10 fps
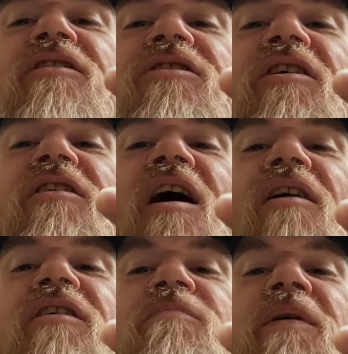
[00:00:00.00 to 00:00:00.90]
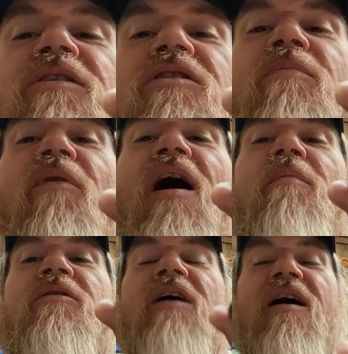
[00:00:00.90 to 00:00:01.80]
to show y'all us punching the
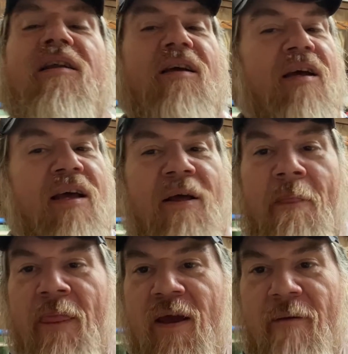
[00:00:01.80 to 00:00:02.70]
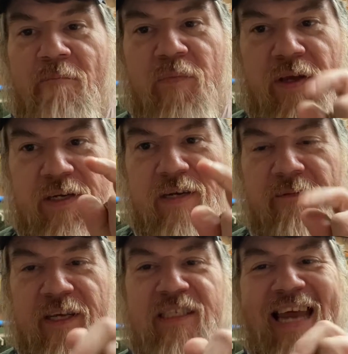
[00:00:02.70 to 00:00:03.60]
primers out the,
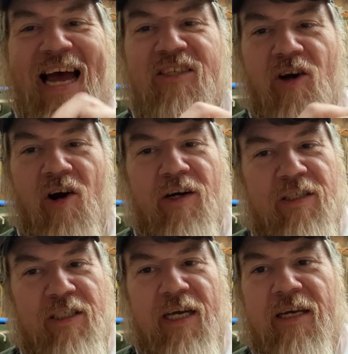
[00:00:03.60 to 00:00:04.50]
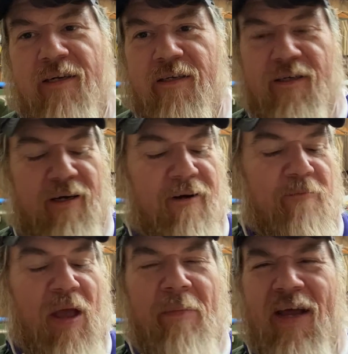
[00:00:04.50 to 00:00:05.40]
these dies are already set.
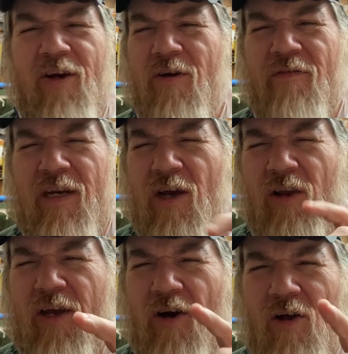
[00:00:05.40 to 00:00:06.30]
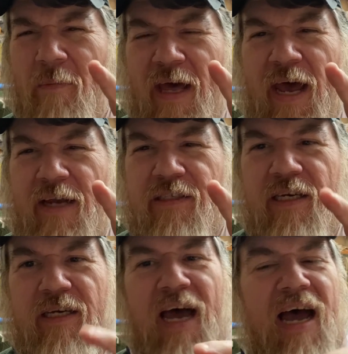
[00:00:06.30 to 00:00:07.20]
Um, I might do a video later on about how to
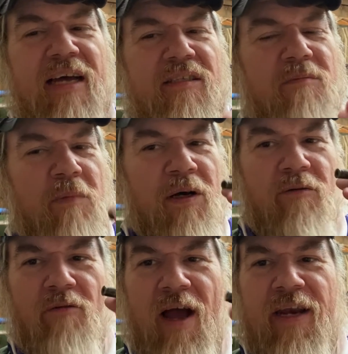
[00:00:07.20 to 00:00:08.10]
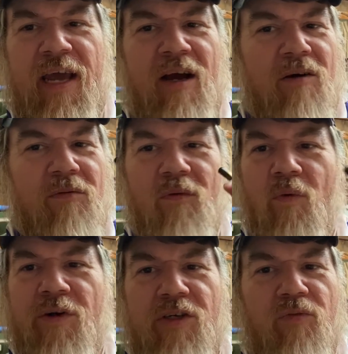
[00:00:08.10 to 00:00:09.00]
set dies, but right now
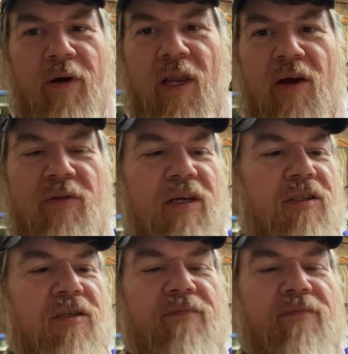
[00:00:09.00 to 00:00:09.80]
we're just reloading these